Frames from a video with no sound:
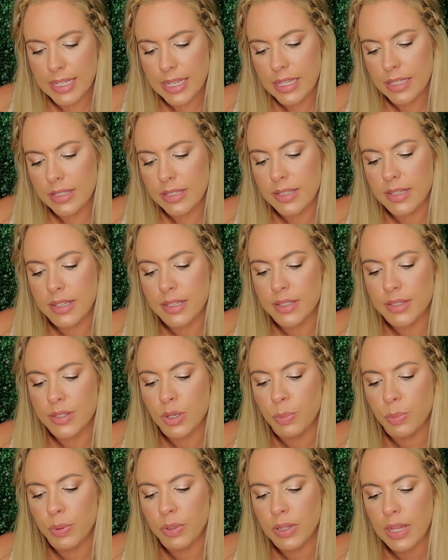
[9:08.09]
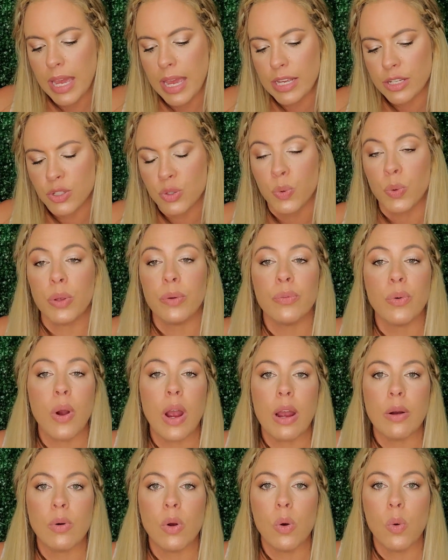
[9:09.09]
It's the Super Lash
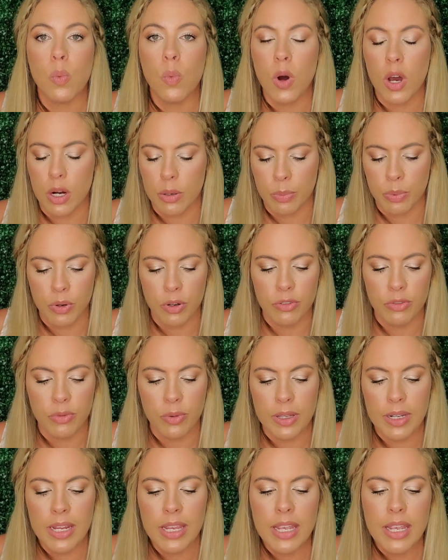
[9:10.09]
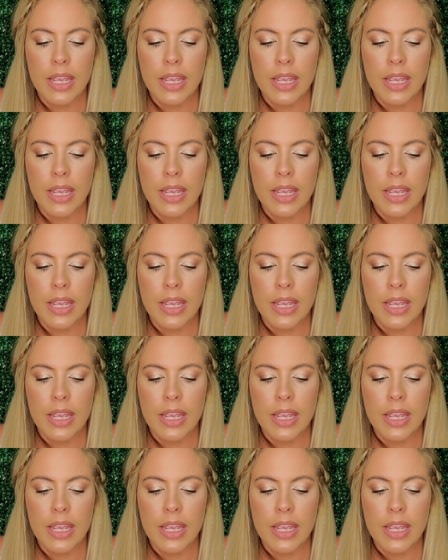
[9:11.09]
24-hour waterproof one.